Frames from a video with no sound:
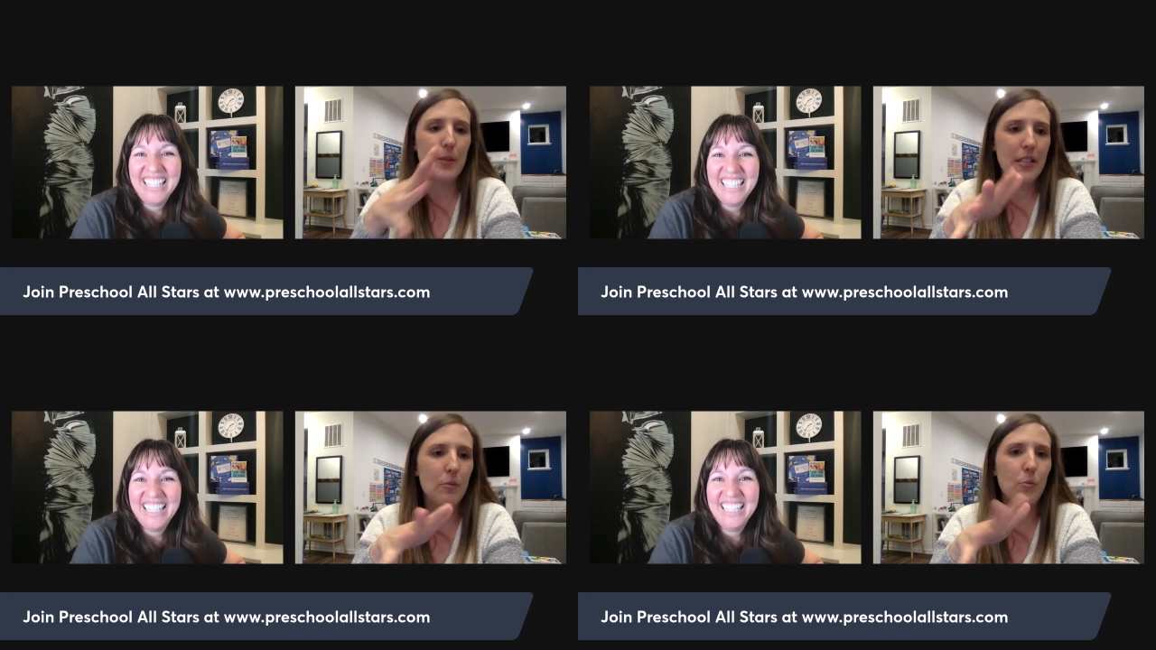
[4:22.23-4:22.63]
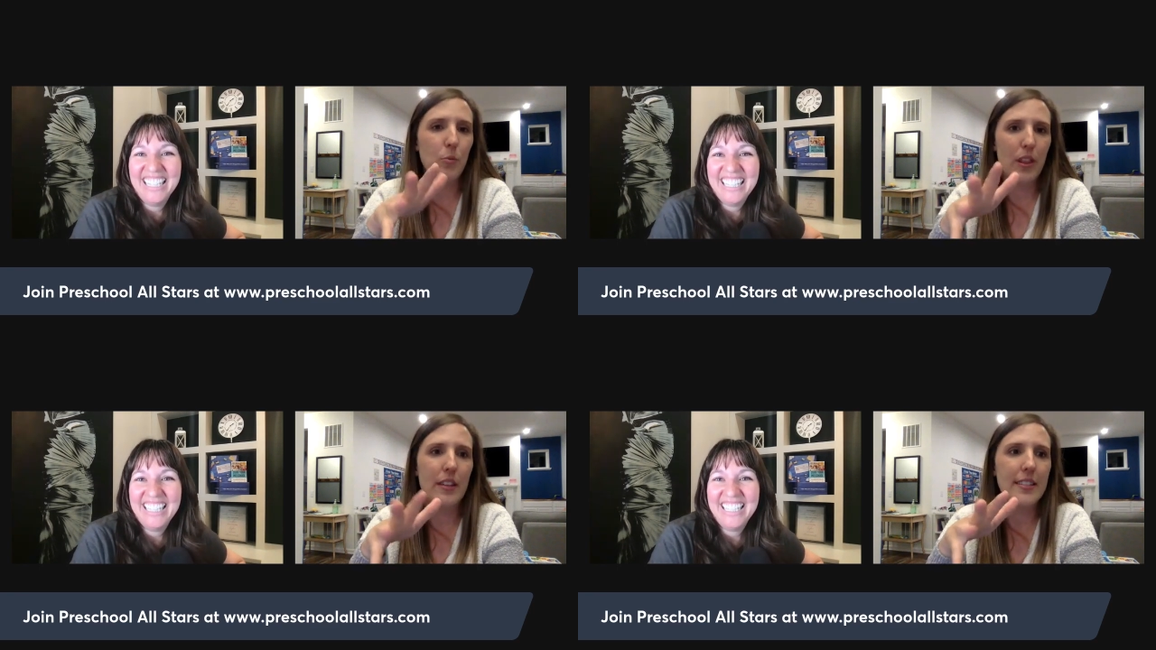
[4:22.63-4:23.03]
Speaker 1: was in
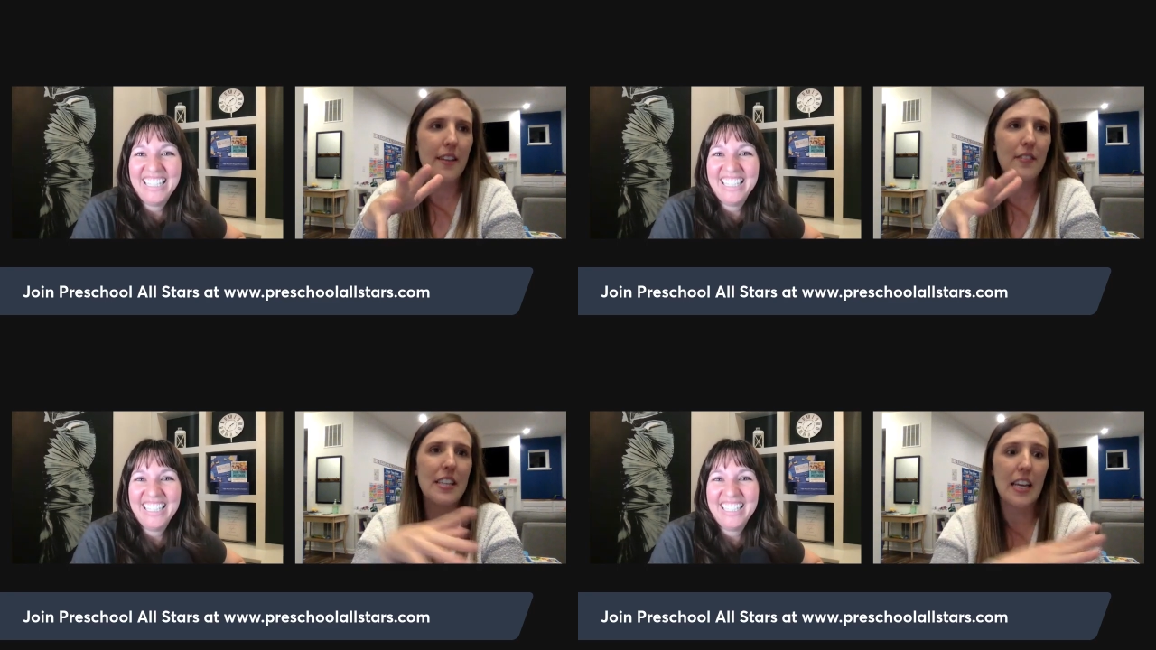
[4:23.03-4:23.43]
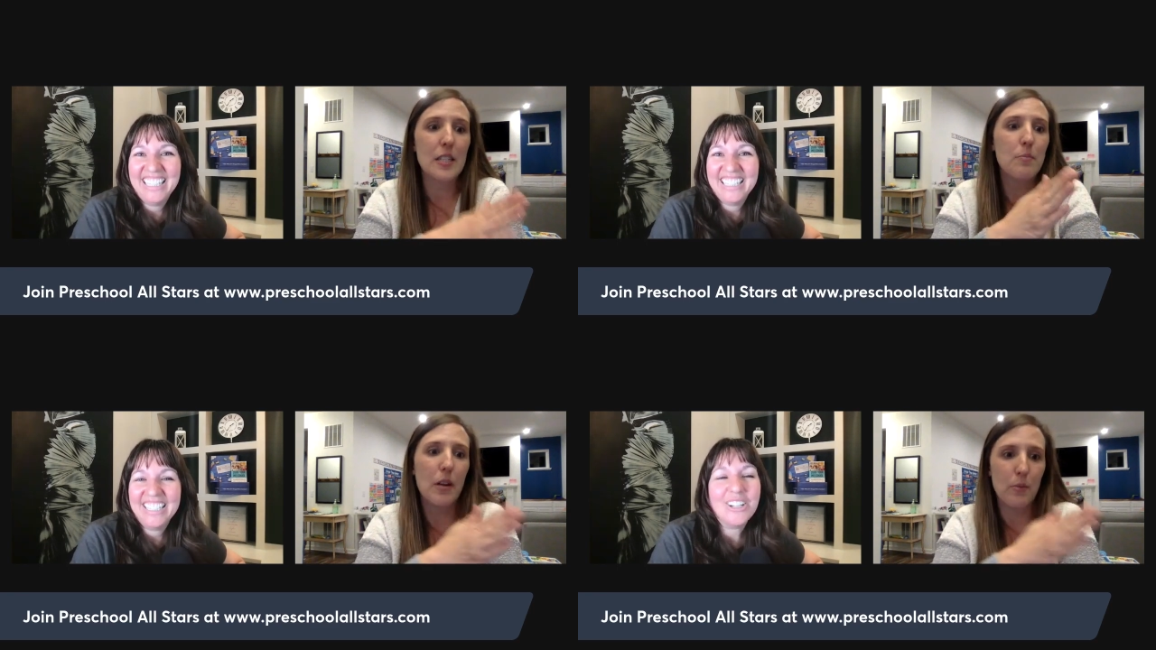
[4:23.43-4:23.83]
within seven
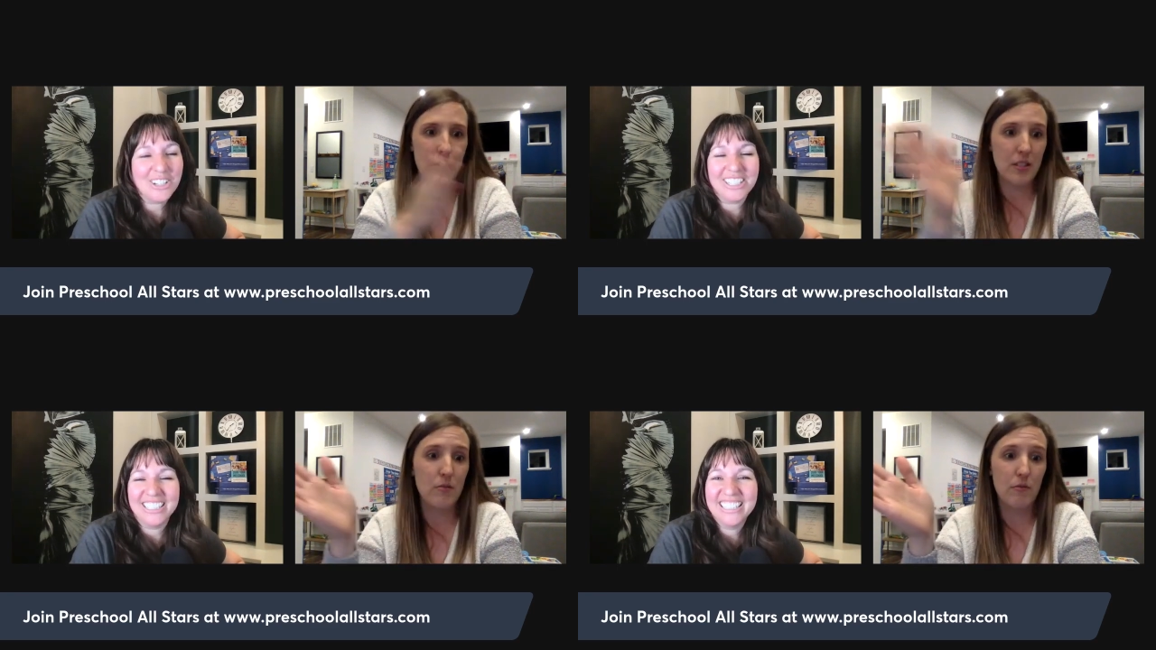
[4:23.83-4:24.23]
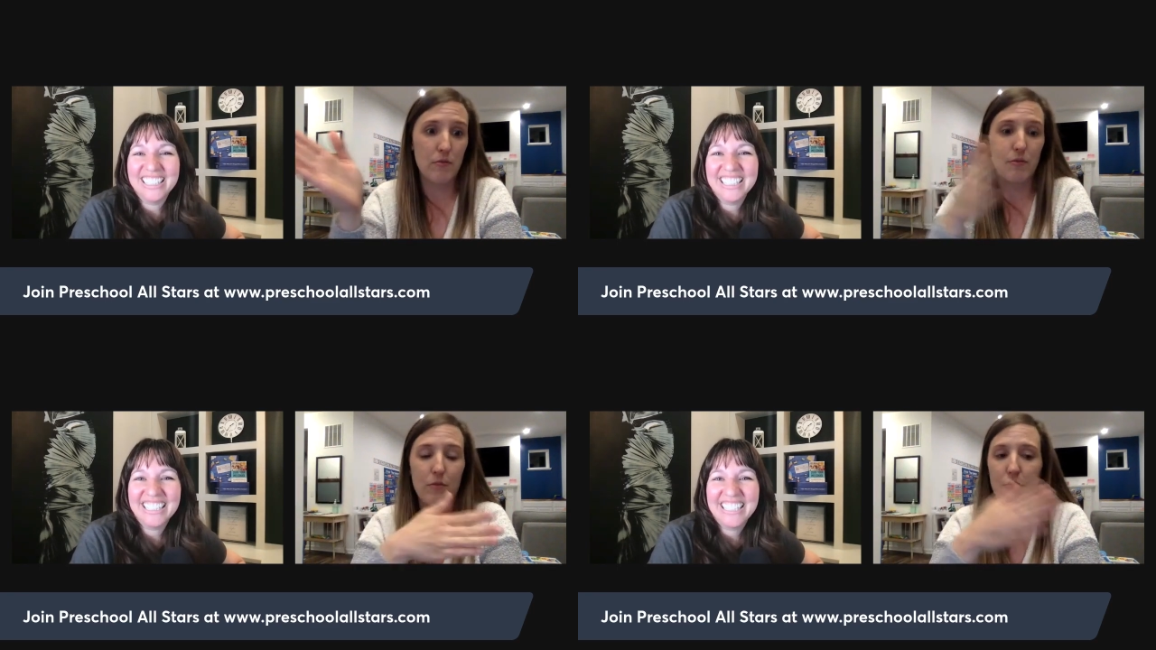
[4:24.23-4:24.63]
days, but it sure. was
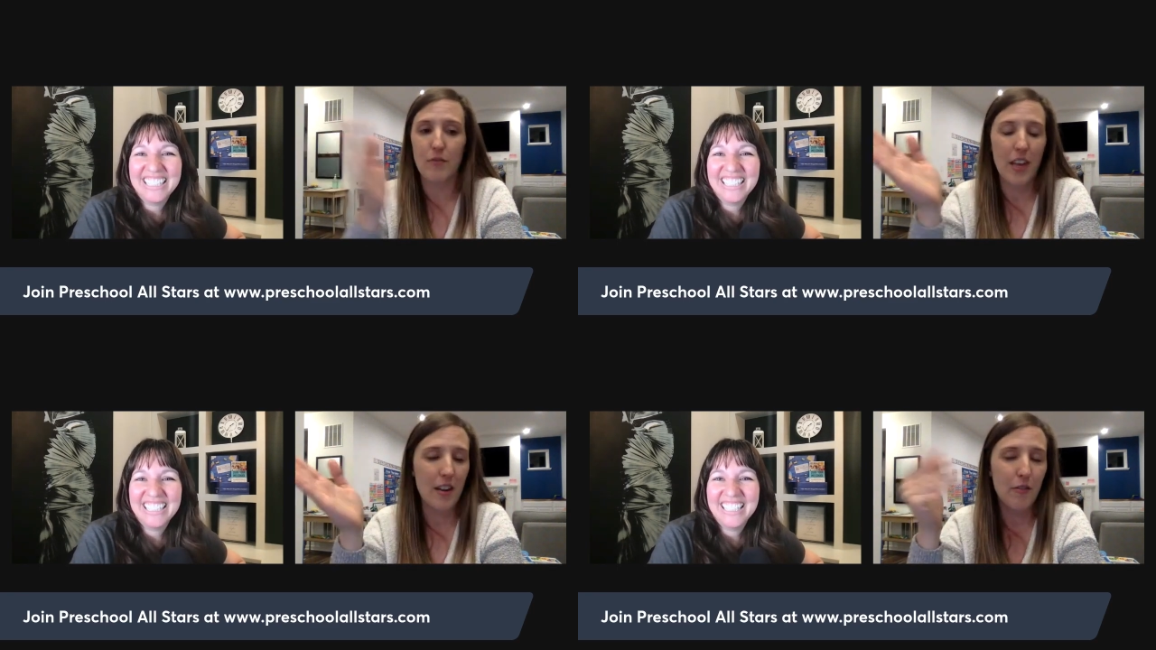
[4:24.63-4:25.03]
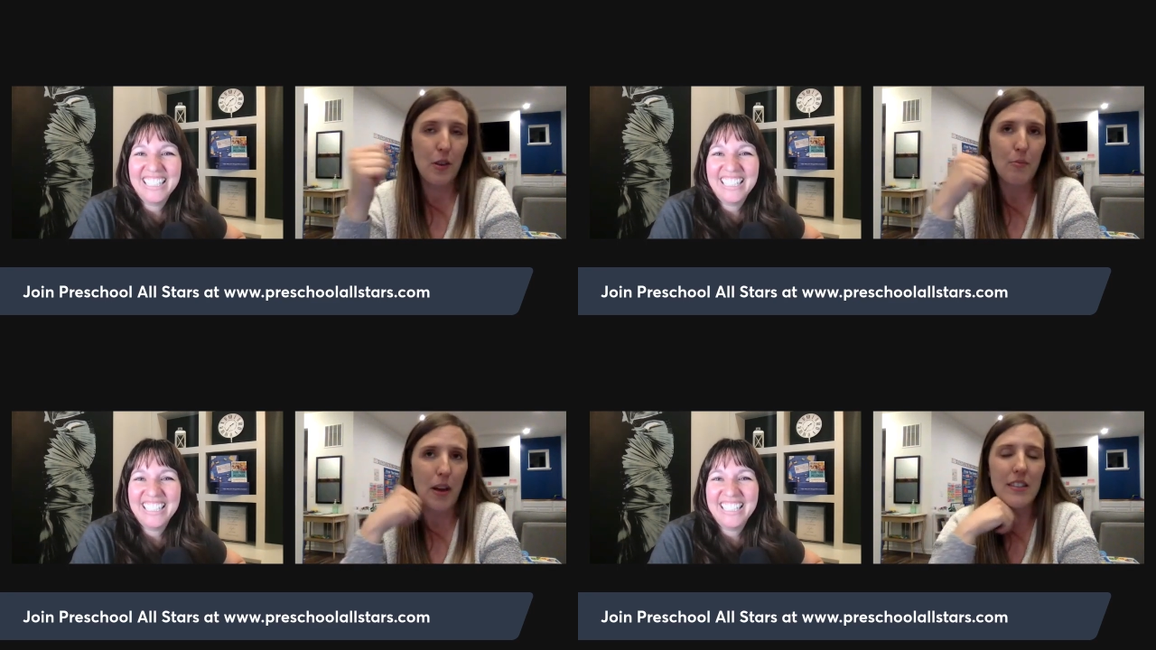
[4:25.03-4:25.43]
in a
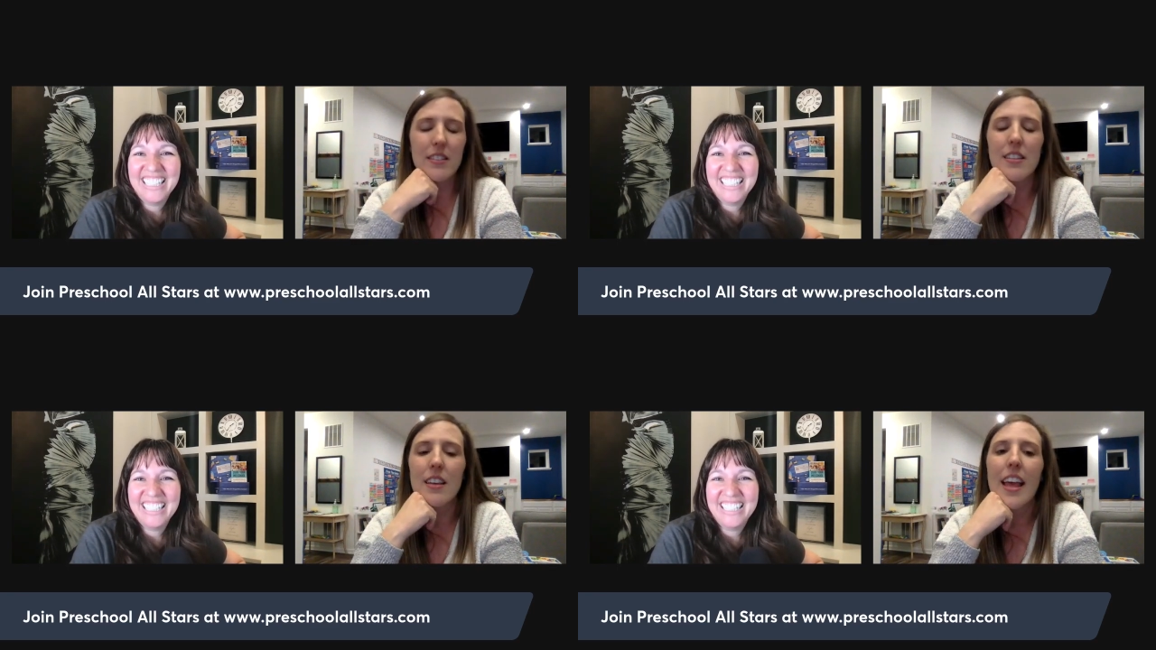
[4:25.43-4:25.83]
few months.